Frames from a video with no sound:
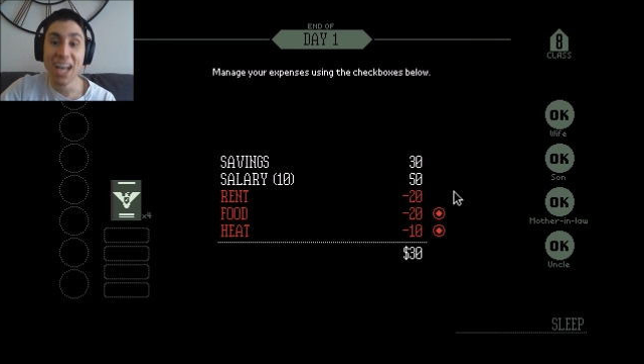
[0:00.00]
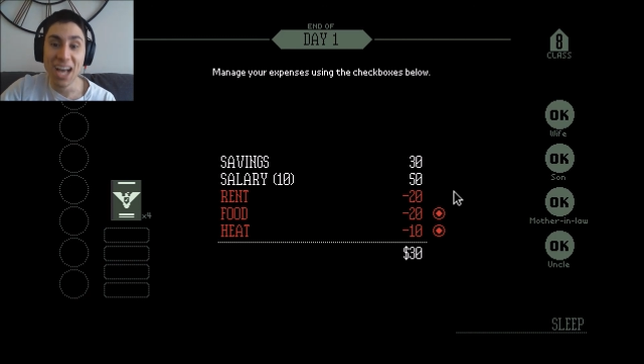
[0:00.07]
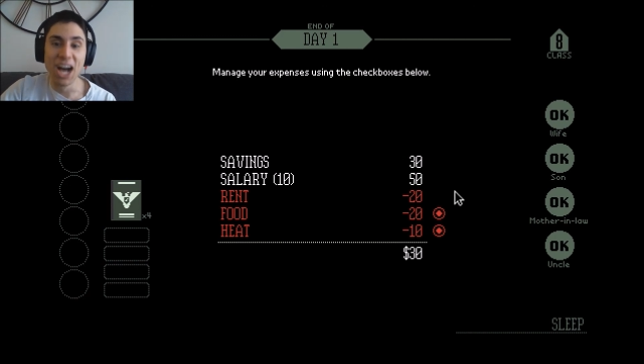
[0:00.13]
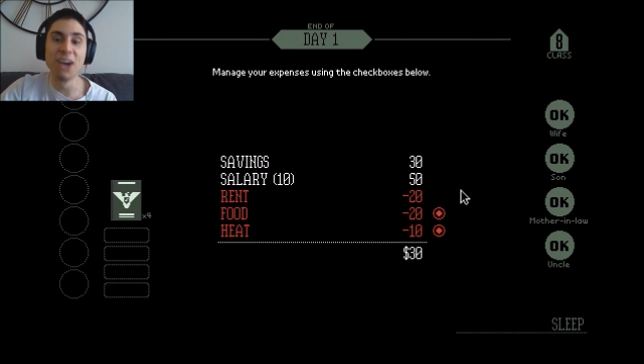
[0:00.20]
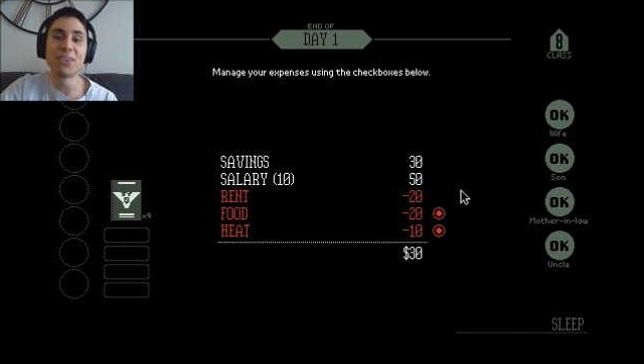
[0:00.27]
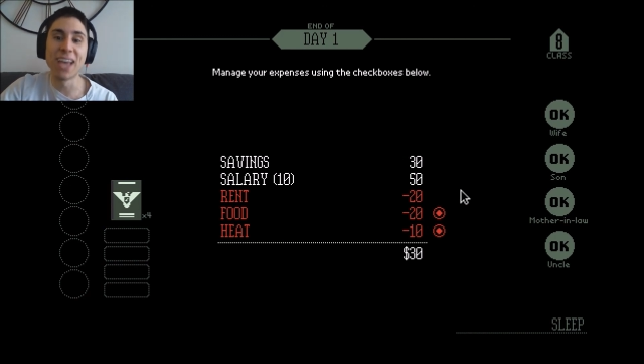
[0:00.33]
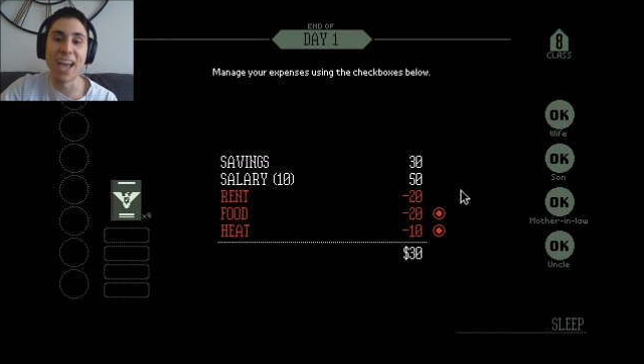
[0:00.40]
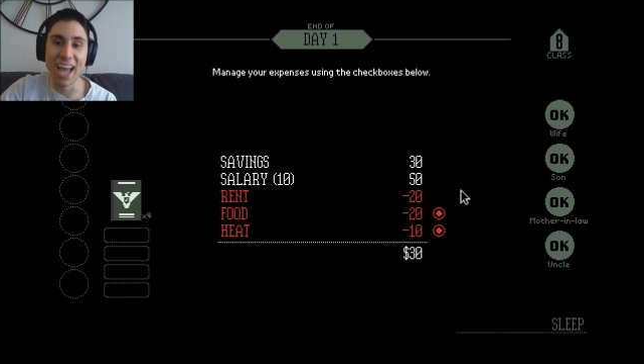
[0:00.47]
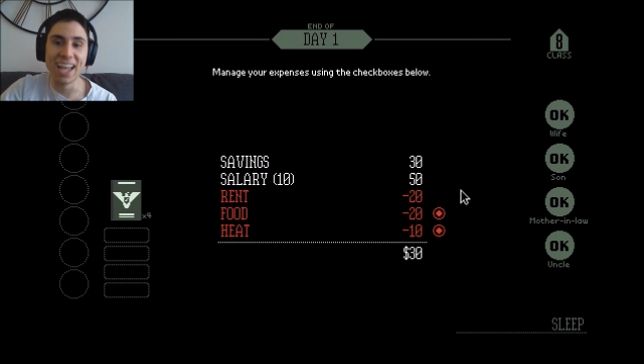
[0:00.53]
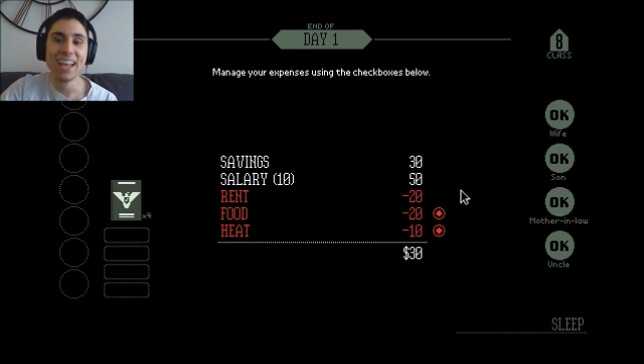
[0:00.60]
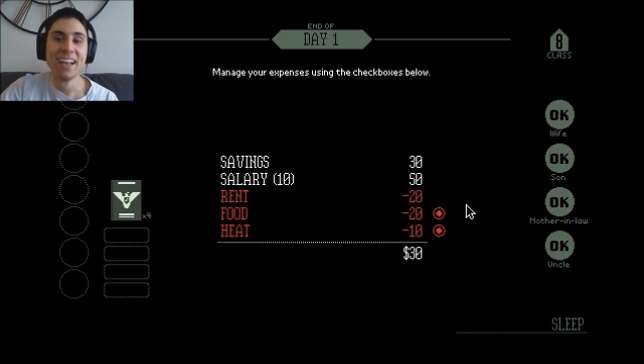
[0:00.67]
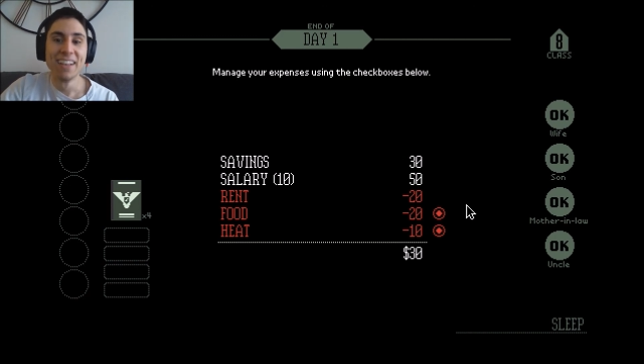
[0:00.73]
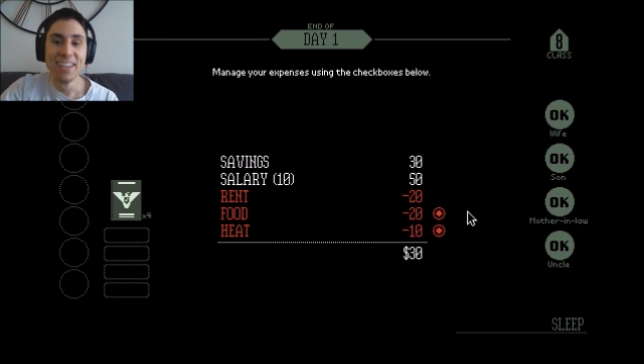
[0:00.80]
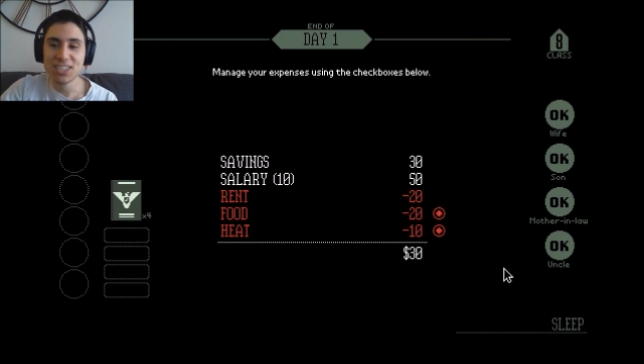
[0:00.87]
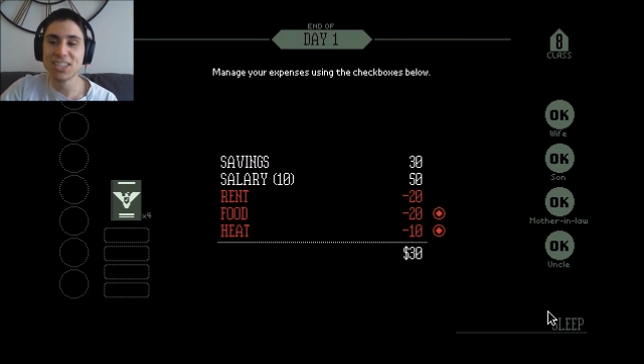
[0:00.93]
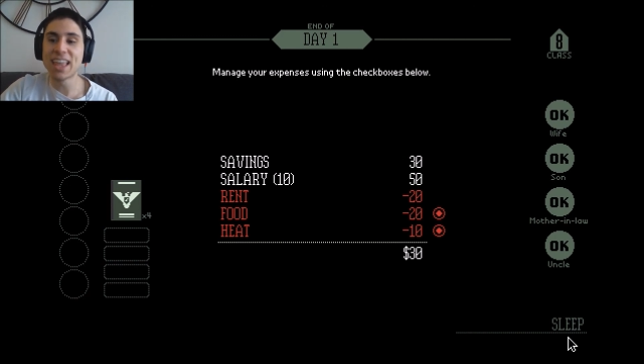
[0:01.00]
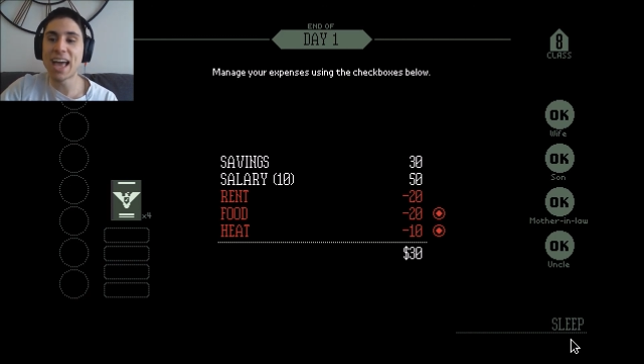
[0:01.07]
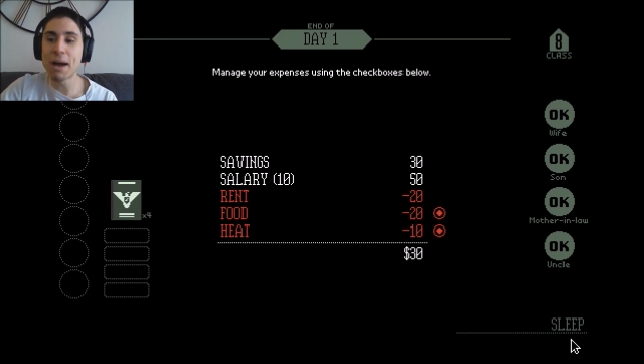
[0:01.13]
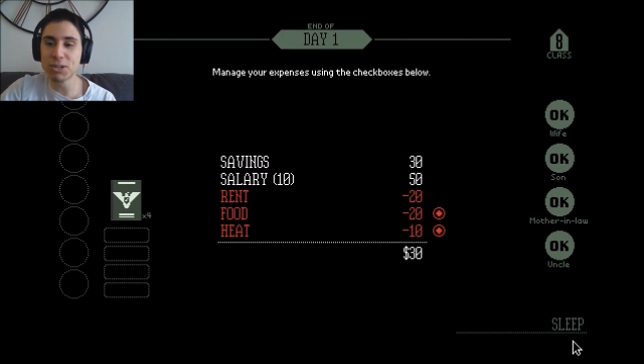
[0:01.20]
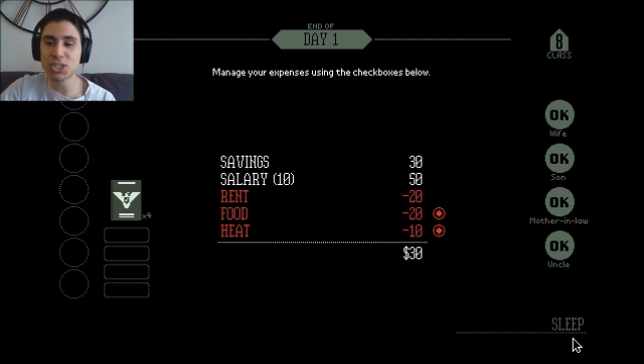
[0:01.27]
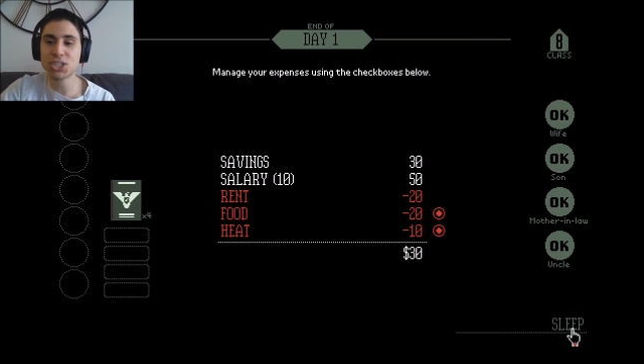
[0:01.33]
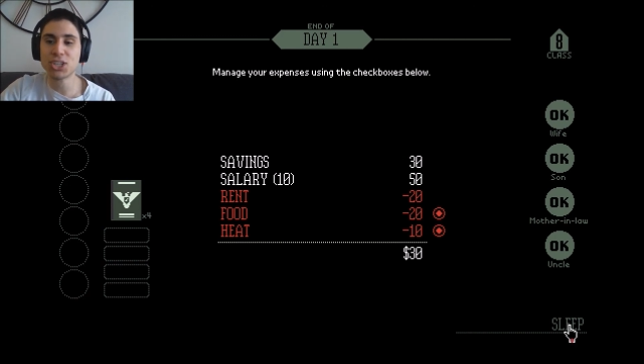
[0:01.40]
Okay, so
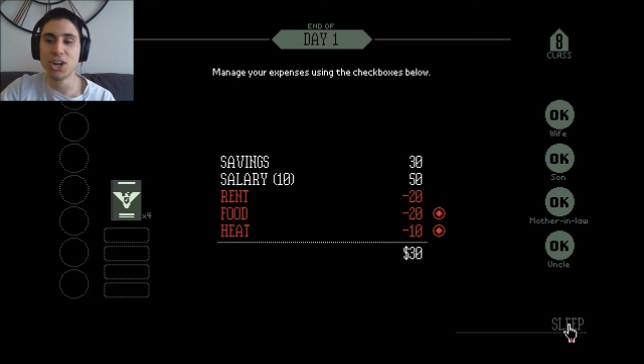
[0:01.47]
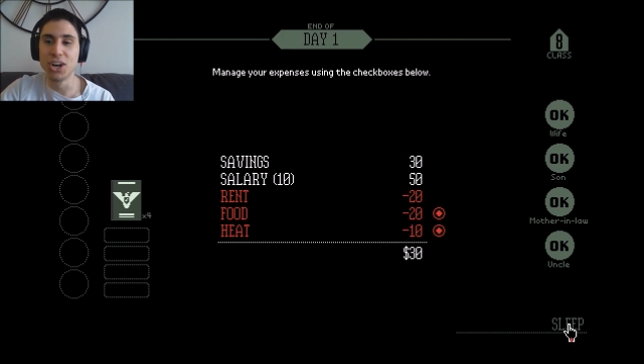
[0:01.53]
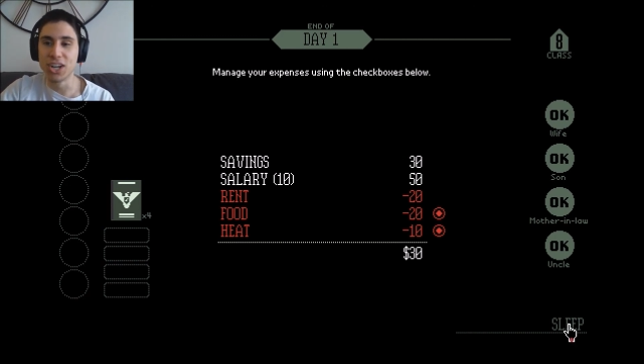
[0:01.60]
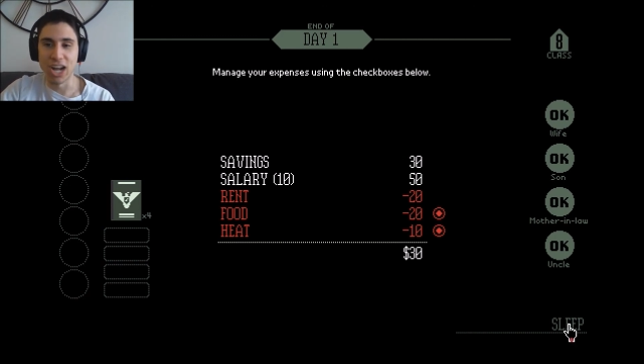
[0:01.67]
that was good.